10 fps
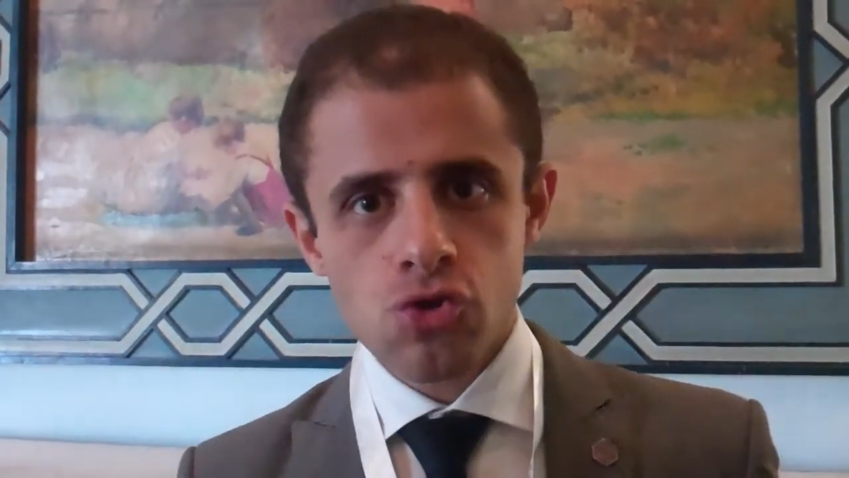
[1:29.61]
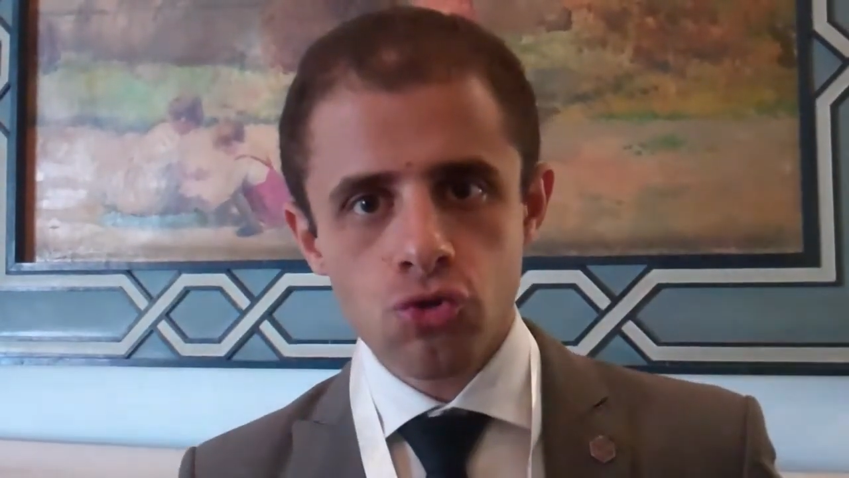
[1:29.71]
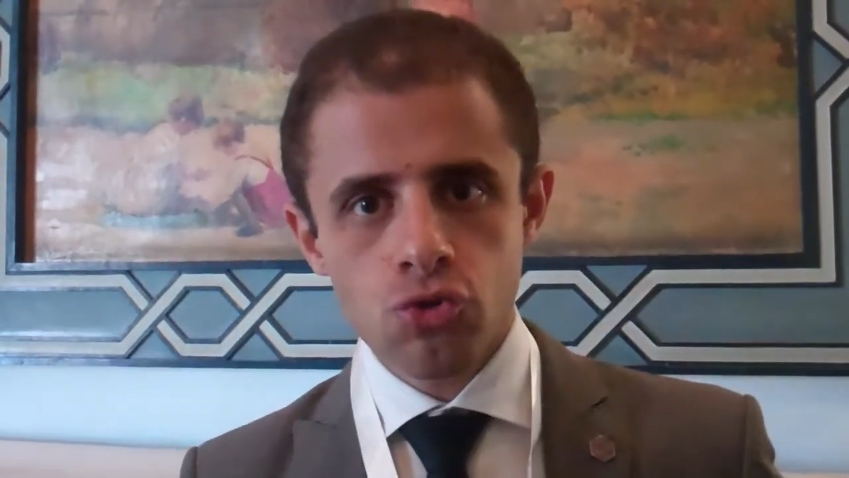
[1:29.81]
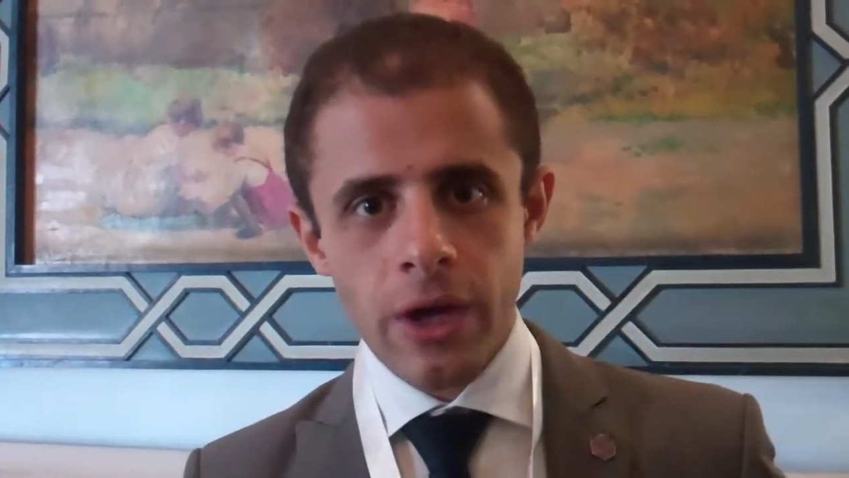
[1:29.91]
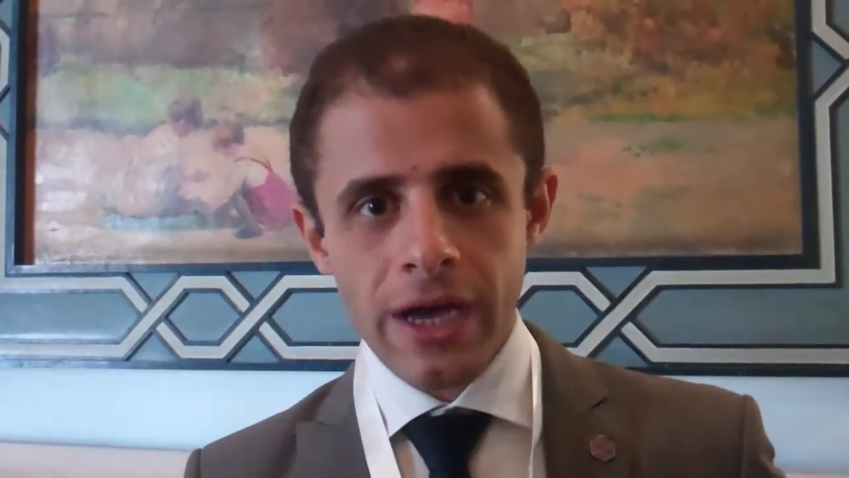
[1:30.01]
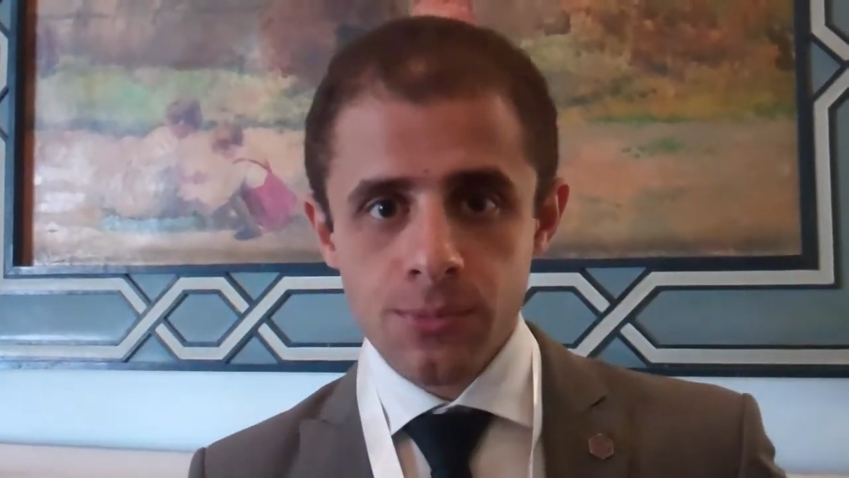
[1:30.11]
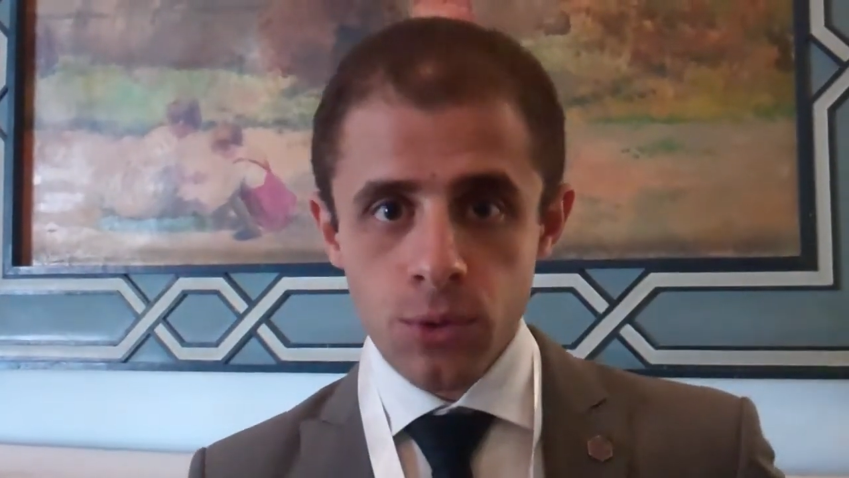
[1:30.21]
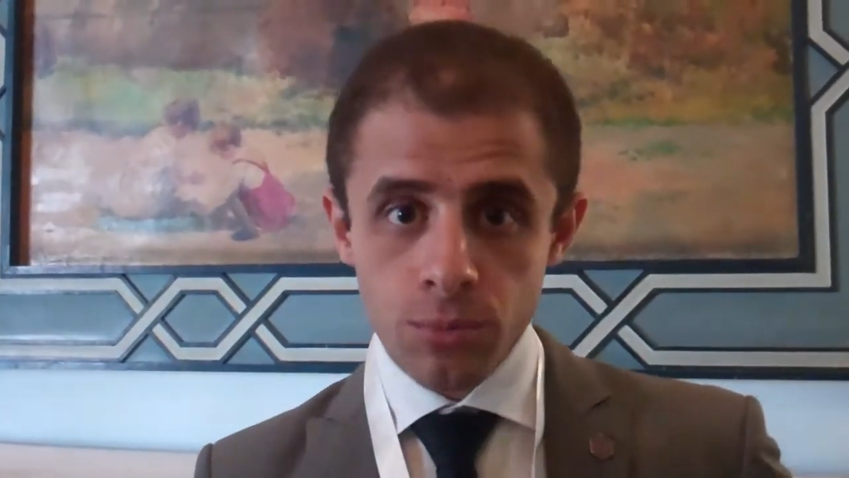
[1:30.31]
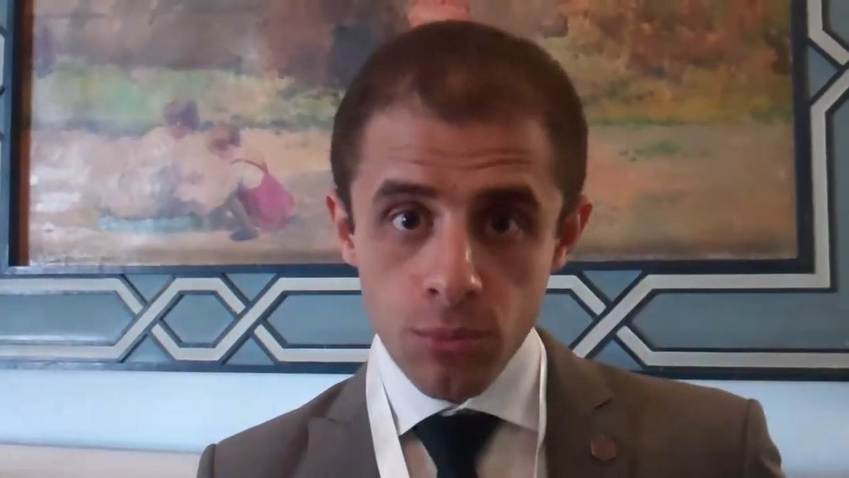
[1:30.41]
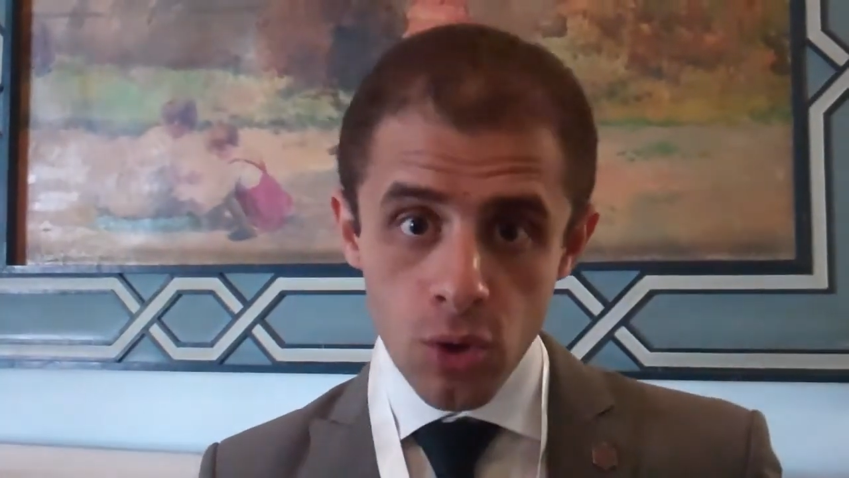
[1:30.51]
to
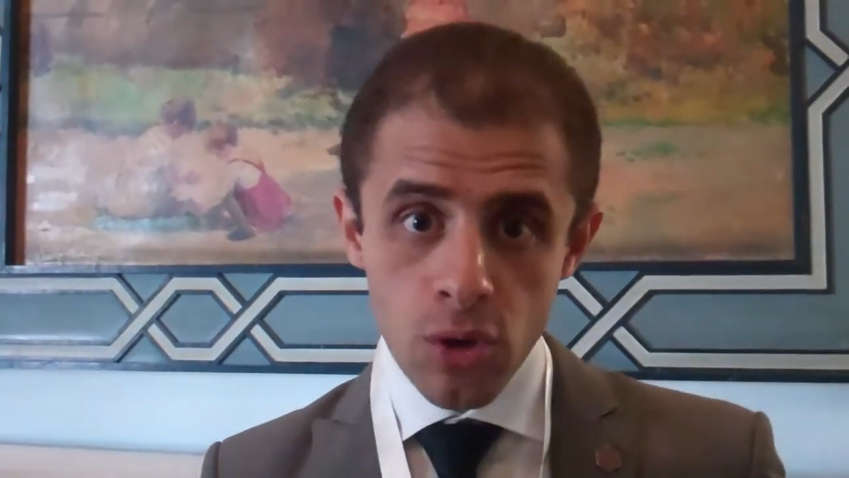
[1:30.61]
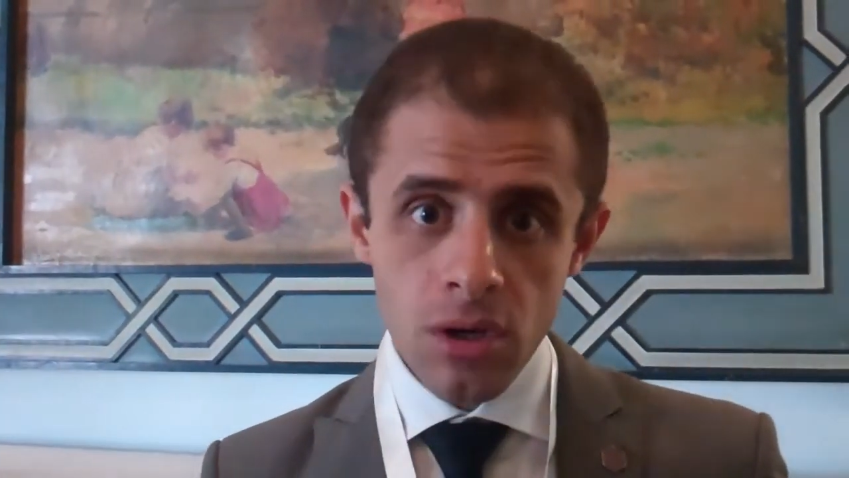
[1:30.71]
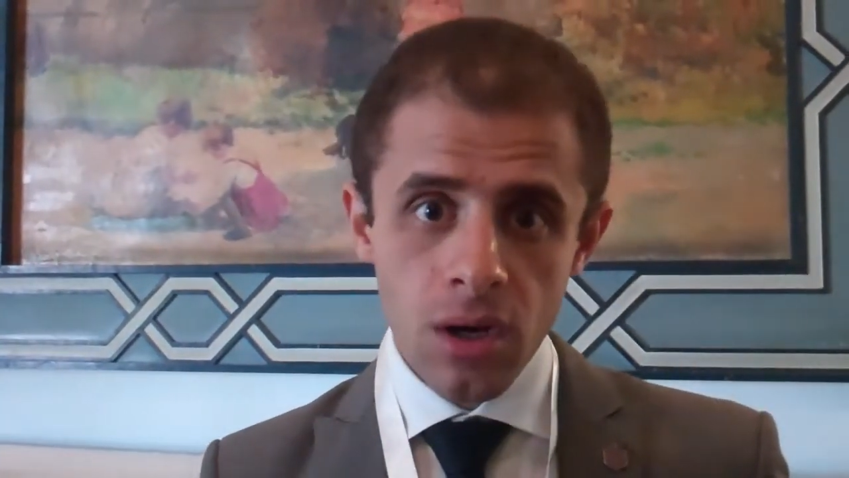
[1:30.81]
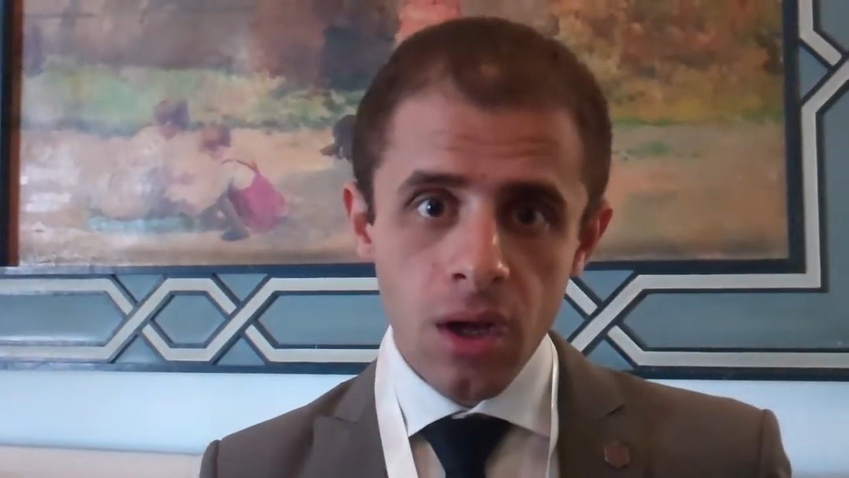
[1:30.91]
export more